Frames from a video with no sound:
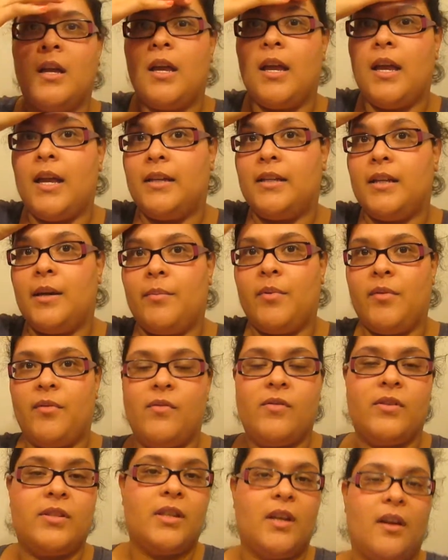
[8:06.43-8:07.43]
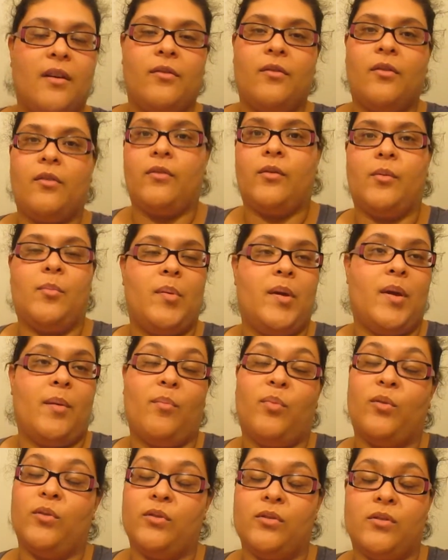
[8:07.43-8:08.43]
And if you're suffering from
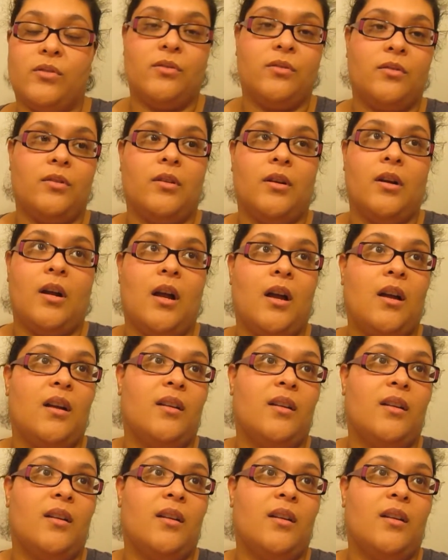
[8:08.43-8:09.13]
pimples or